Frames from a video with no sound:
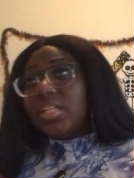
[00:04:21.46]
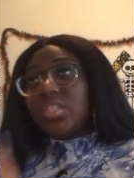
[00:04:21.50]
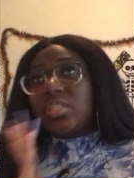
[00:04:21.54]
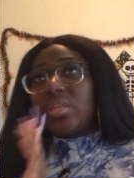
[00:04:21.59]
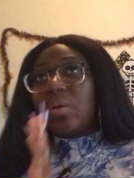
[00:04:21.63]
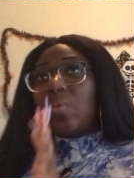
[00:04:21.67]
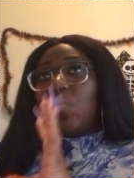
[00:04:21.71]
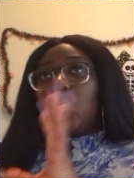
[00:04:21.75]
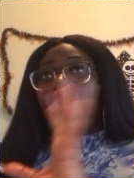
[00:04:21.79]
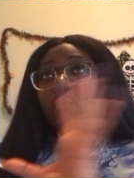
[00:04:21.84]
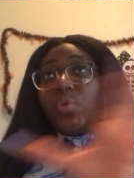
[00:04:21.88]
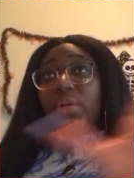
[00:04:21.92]
There's
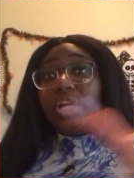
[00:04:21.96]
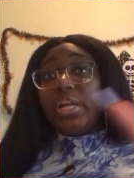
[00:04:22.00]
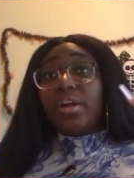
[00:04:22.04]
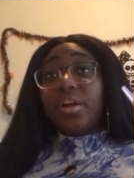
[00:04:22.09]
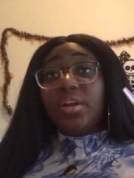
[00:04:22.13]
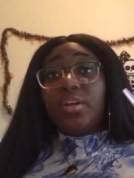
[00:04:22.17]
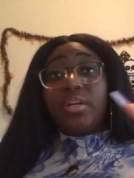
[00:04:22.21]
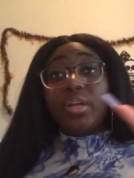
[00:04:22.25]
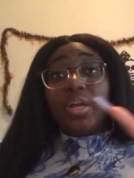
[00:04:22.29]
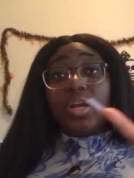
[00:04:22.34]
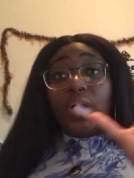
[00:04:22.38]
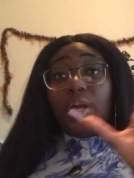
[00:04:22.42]
some
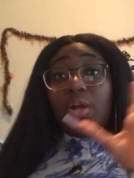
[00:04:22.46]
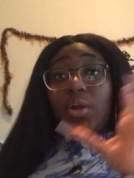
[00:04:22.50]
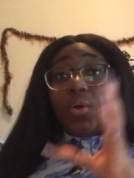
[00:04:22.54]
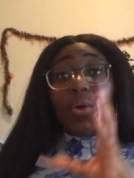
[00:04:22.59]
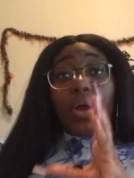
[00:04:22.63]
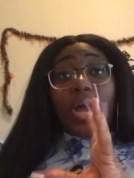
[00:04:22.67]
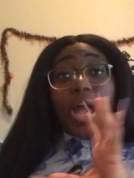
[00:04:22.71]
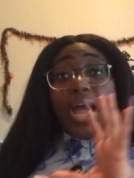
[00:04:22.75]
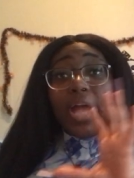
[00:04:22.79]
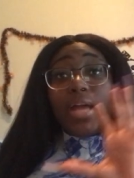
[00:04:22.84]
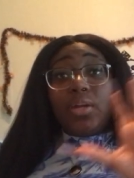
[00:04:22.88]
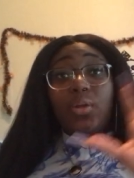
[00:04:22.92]
weird,
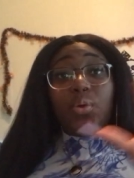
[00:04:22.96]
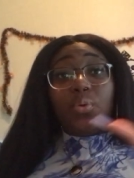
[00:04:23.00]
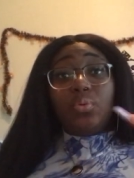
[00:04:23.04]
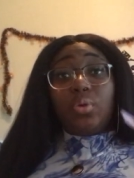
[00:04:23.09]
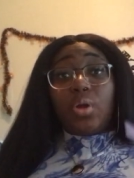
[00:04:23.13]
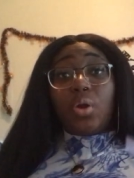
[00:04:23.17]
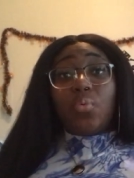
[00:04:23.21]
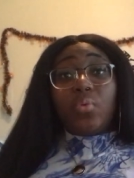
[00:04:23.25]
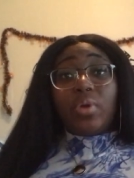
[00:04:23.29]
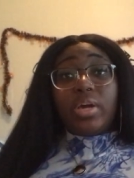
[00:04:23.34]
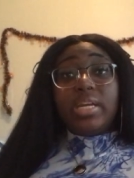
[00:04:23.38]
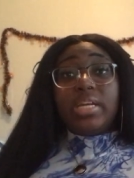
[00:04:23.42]
I don't
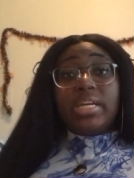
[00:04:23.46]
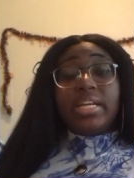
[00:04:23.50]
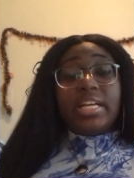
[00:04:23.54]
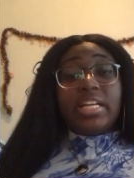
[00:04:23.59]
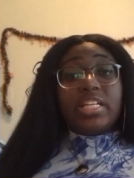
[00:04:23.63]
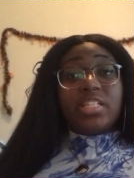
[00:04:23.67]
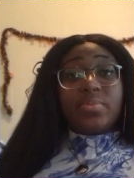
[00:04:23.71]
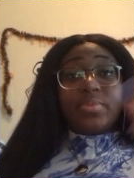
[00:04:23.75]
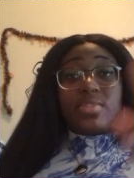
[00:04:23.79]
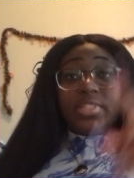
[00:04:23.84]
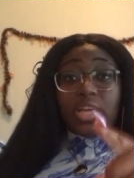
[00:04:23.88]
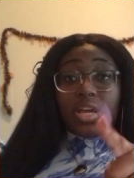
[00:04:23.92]
know what it
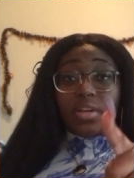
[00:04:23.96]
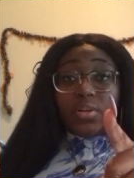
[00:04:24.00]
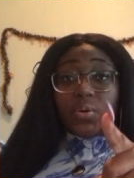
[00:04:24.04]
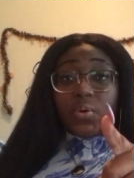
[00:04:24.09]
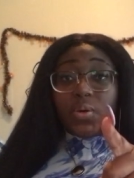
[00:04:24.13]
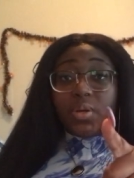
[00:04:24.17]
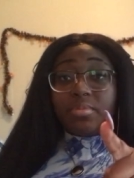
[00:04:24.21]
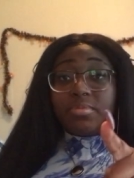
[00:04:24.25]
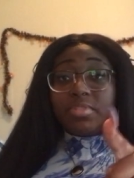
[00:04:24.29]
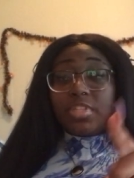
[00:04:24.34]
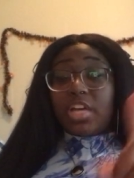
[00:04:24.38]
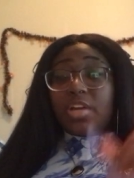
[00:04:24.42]
is, but y'all know
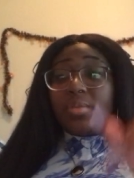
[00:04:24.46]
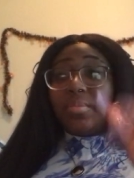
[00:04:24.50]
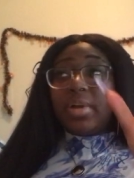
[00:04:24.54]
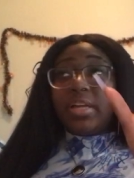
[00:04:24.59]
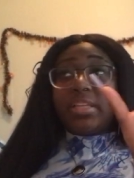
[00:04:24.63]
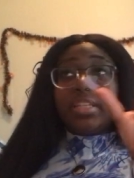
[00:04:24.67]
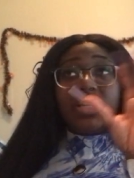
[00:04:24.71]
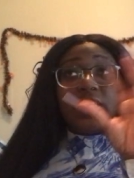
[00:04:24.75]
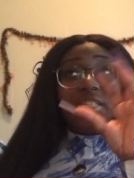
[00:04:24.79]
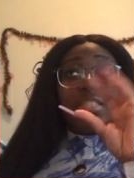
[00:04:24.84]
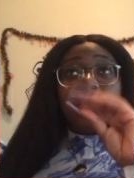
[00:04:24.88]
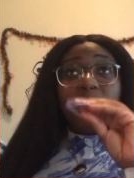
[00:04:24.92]
what I'm talking
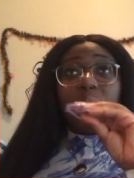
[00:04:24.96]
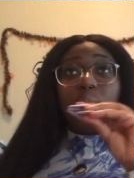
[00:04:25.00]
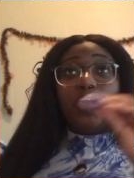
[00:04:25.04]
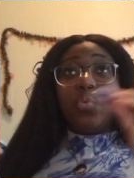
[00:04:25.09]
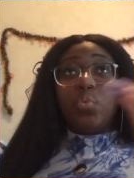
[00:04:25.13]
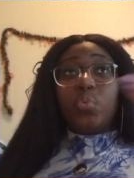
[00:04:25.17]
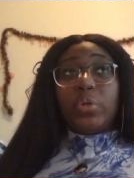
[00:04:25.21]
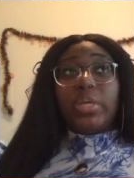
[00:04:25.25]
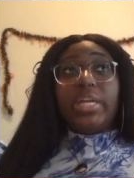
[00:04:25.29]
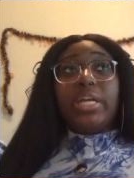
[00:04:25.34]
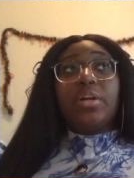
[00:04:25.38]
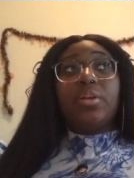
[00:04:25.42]
about. There's
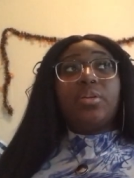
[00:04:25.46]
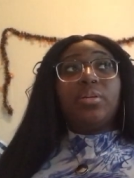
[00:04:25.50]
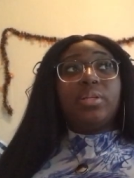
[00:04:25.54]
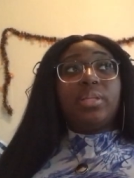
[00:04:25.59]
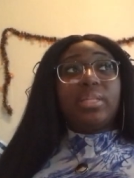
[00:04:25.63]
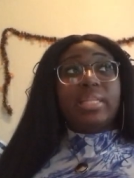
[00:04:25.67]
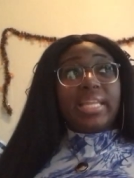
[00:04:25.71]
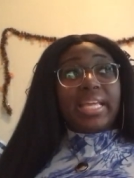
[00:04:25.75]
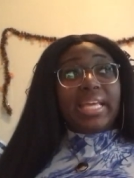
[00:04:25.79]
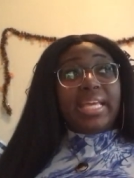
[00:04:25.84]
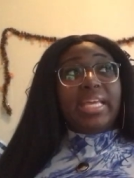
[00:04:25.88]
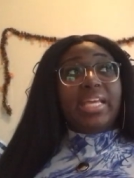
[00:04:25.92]
some weird
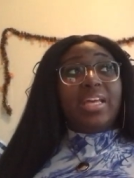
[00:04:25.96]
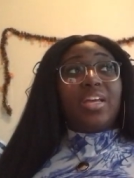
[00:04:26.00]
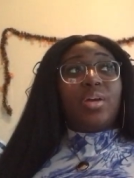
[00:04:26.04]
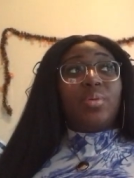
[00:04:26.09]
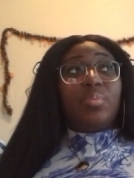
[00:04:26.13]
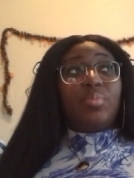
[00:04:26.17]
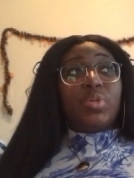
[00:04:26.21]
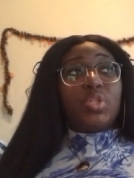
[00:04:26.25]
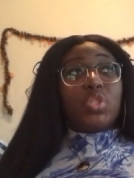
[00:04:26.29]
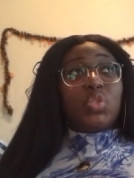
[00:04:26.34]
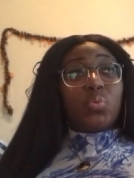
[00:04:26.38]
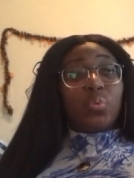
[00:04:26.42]
link
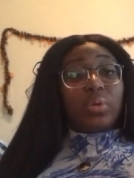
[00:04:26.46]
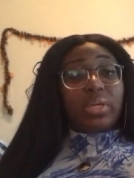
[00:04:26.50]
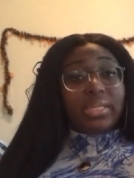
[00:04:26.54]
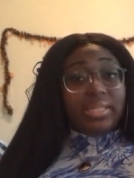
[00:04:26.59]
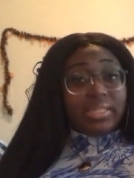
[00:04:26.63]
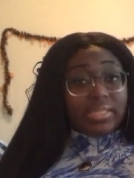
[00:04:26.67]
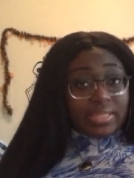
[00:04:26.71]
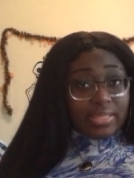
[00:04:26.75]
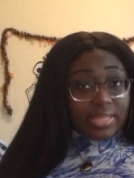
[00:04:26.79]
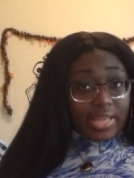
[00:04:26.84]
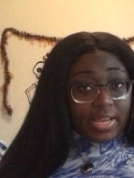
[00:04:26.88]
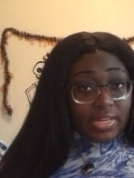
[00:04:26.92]

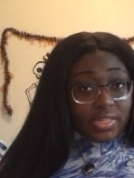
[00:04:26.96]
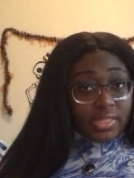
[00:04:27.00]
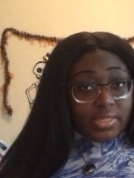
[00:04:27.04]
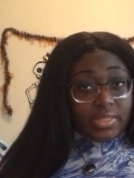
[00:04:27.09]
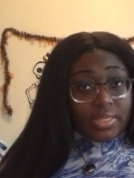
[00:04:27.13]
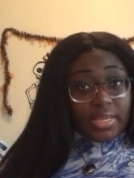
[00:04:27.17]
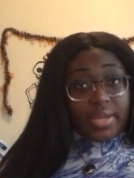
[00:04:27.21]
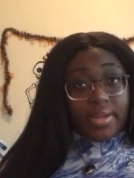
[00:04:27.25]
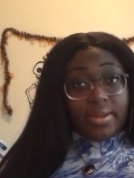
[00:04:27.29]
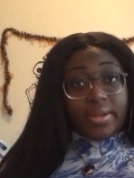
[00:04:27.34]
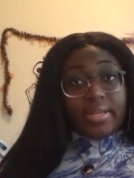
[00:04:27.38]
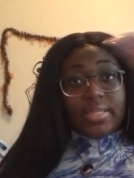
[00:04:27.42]
between
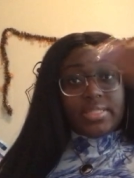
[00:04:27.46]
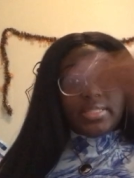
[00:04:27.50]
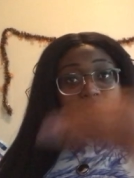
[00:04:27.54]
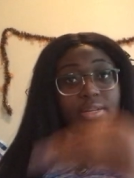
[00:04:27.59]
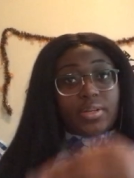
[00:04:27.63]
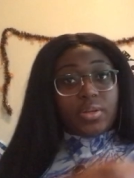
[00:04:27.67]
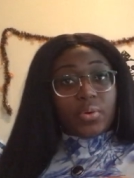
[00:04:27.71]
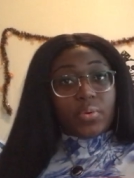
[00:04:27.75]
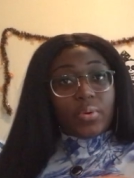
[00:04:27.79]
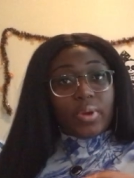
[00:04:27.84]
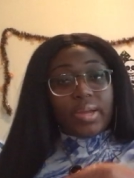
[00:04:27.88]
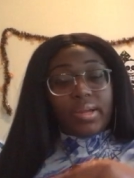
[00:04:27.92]
Sagittarius
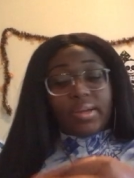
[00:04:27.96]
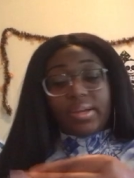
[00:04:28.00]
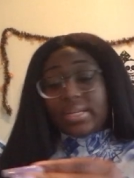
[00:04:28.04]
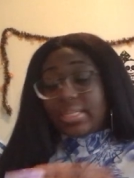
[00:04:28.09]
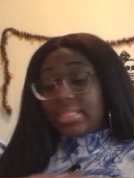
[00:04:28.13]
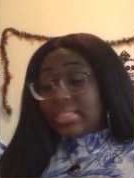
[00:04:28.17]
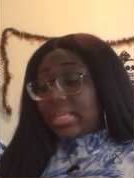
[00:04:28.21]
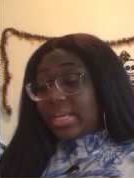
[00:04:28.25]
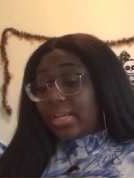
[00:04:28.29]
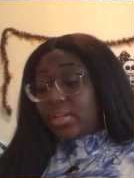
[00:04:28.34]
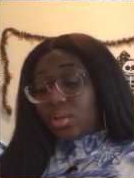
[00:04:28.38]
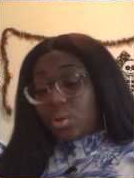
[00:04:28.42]
and
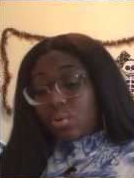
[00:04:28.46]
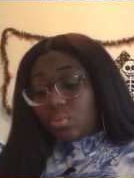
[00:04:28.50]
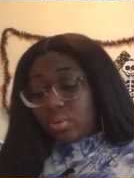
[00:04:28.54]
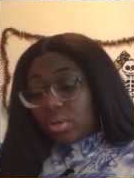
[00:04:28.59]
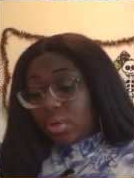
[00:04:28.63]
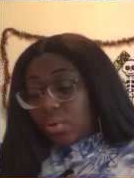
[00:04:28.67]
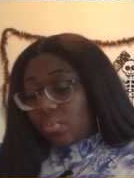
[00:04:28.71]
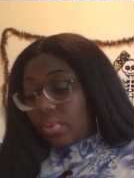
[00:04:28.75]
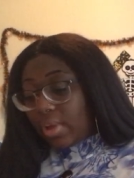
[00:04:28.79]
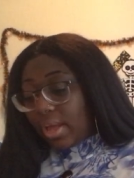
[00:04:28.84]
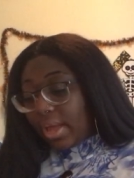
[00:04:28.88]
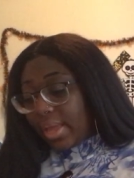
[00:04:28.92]
Aquarius. I don't
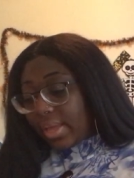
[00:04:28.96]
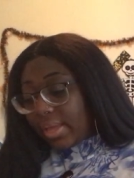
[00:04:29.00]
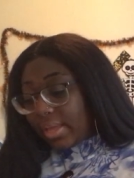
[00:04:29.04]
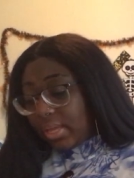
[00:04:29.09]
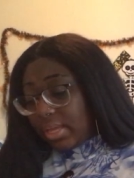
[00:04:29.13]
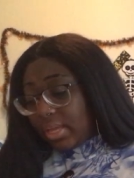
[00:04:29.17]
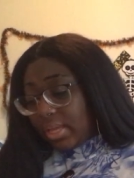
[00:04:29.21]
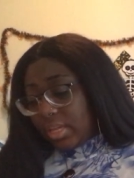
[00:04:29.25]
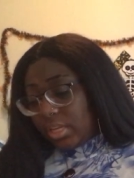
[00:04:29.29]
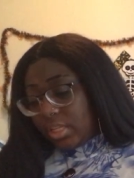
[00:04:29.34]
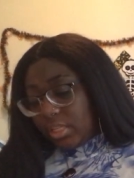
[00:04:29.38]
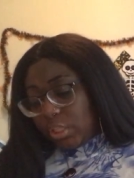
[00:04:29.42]
know why.
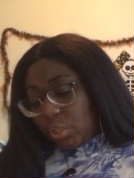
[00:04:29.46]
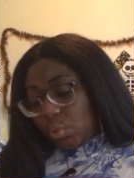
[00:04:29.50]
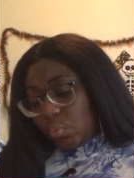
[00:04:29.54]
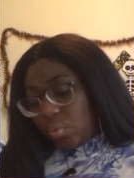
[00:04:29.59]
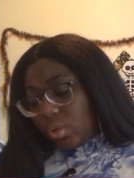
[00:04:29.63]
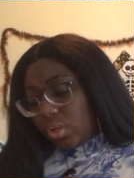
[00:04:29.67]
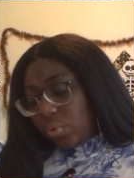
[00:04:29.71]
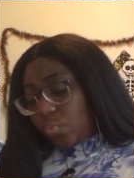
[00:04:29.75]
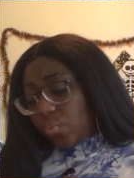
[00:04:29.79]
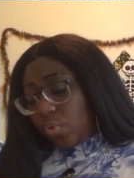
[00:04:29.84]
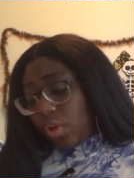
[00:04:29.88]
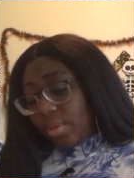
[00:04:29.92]
You
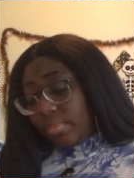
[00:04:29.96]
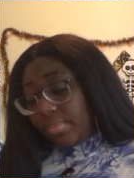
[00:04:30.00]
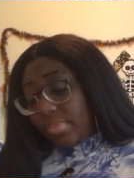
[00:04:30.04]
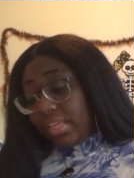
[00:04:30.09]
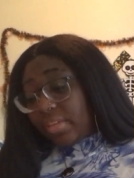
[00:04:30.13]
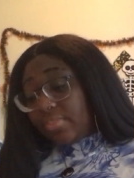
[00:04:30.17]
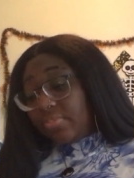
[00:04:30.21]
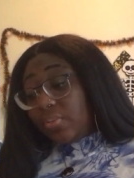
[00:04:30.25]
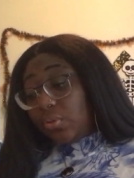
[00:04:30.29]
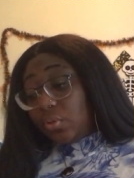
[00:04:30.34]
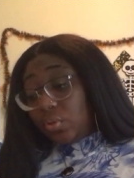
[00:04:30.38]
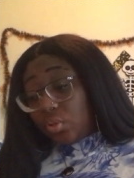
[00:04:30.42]
wouldn't want me
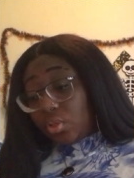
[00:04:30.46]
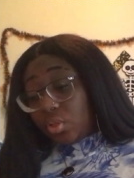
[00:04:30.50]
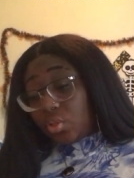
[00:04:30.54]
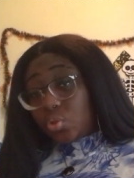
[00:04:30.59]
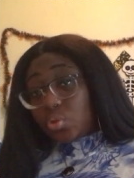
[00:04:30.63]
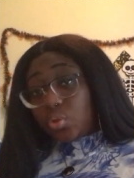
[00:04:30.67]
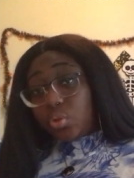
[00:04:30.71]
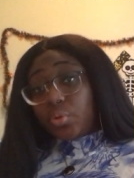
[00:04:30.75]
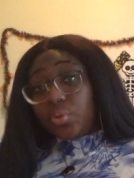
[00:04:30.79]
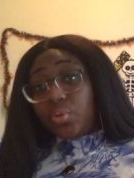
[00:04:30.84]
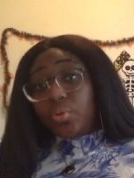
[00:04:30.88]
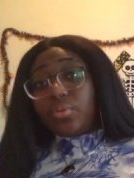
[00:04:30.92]
if you knew the
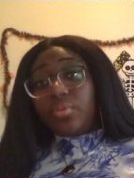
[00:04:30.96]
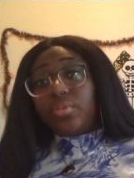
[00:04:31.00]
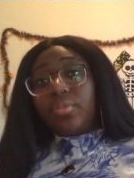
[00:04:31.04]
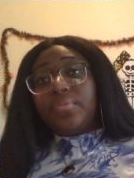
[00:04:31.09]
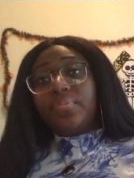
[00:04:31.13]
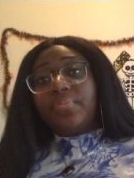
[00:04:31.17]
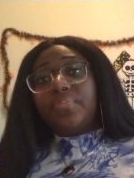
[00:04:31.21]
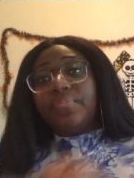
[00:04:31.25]
truth.